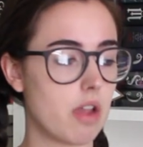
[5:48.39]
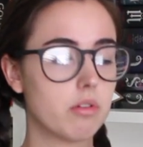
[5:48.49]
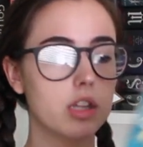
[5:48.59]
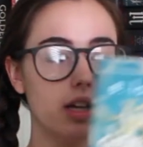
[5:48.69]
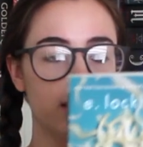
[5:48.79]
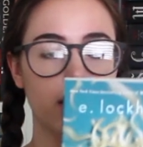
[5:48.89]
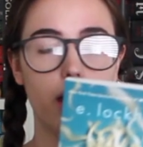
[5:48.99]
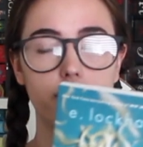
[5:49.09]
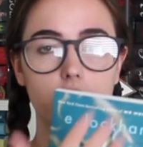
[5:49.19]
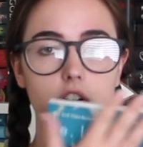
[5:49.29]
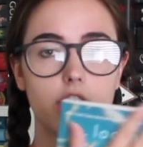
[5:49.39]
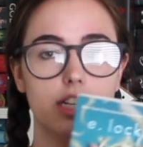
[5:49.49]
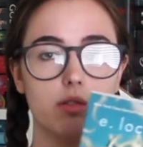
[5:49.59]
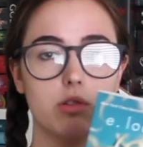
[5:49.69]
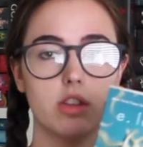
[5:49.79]
I really like the cover, and
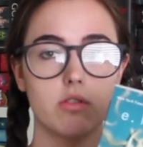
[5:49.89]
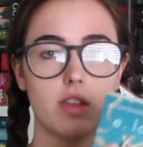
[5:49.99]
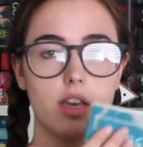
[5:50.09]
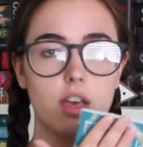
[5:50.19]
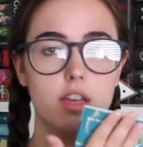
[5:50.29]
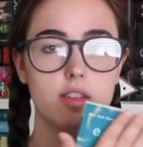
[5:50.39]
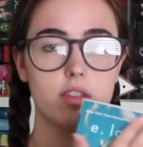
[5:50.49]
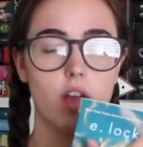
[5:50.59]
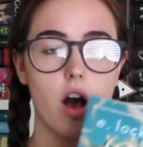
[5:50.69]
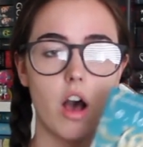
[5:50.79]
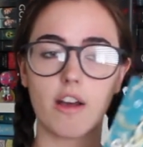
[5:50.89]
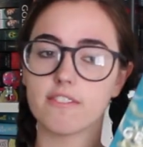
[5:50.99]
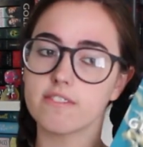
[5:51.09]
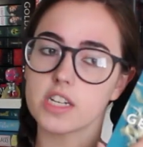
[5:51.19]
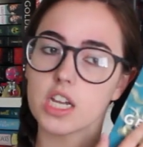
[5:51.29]
it's one of those like
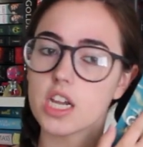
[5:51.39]
soft